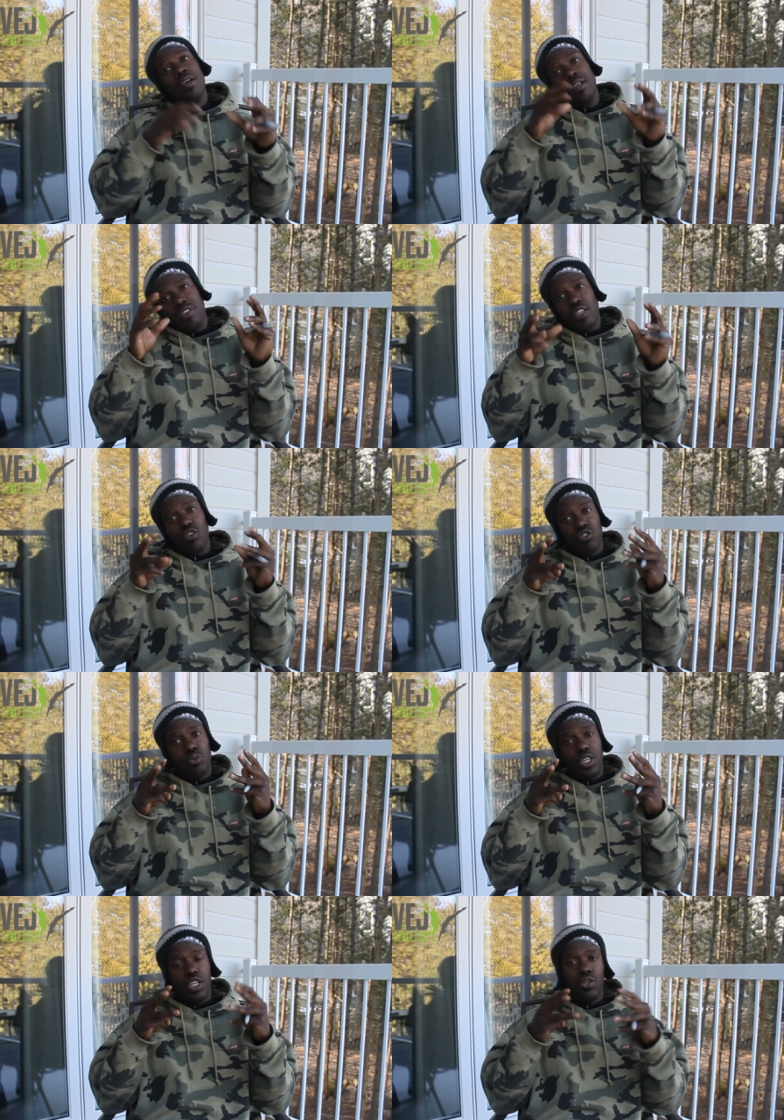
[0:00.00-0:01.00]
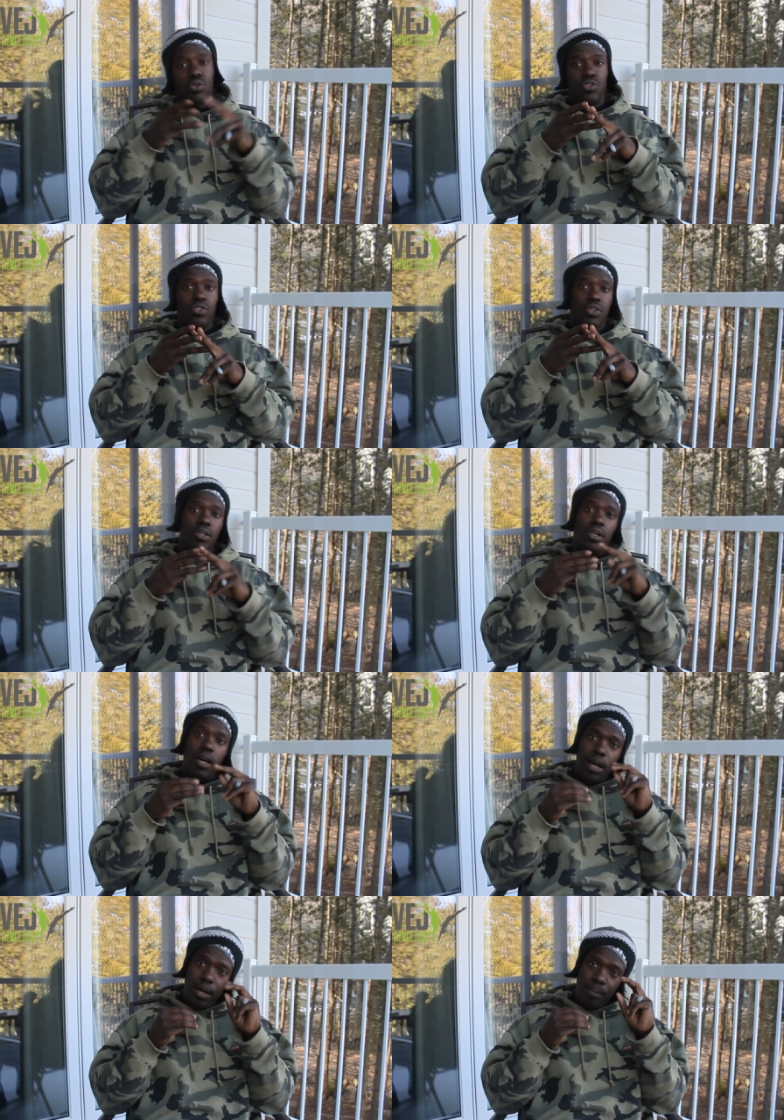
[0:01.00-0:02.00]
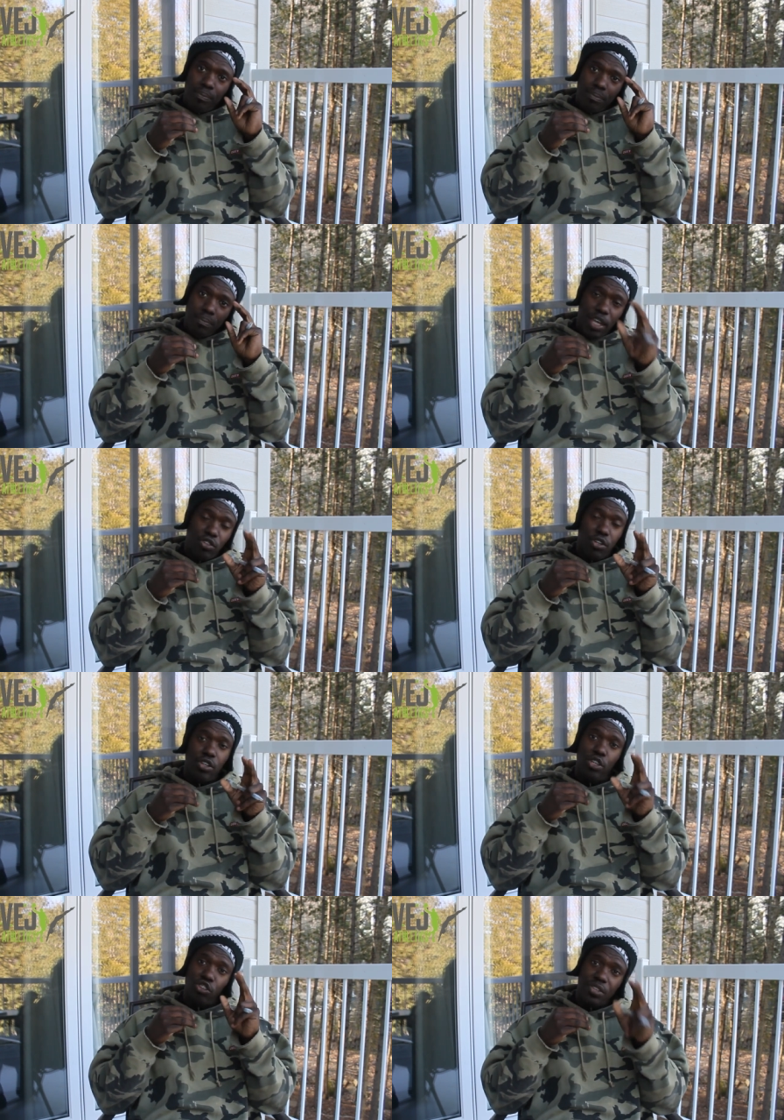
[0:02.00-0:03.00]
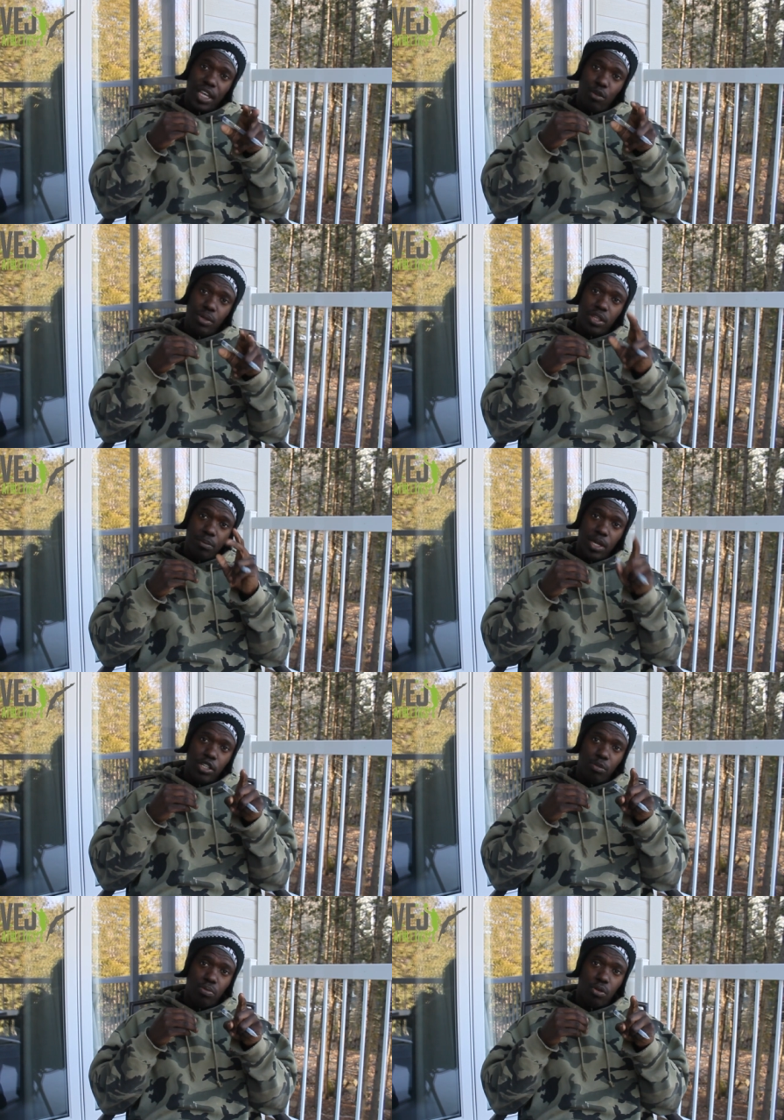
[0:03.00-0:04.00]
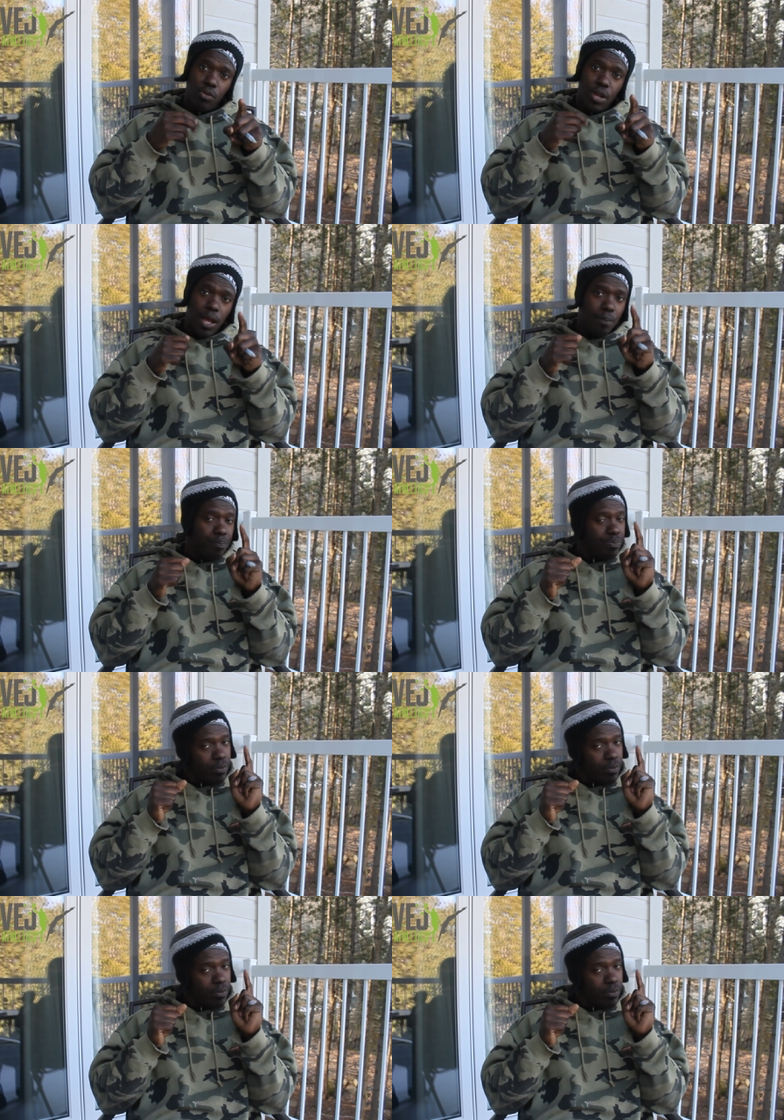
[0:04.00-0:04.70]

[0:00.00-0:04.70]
take those 3 Qs. Make sure you're sticking with them in your program.